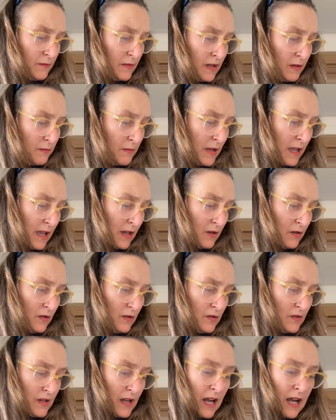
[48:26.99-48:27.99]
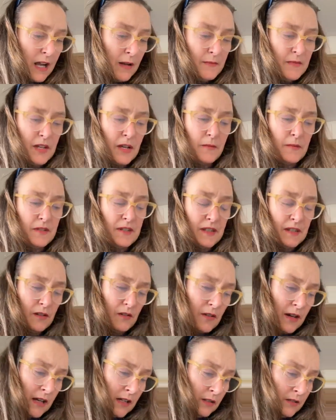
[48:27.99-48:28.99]
Where the man whose arms I was
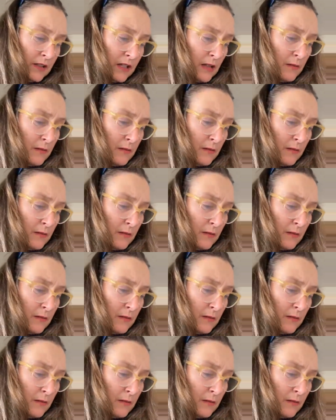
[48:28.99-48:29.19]
cradled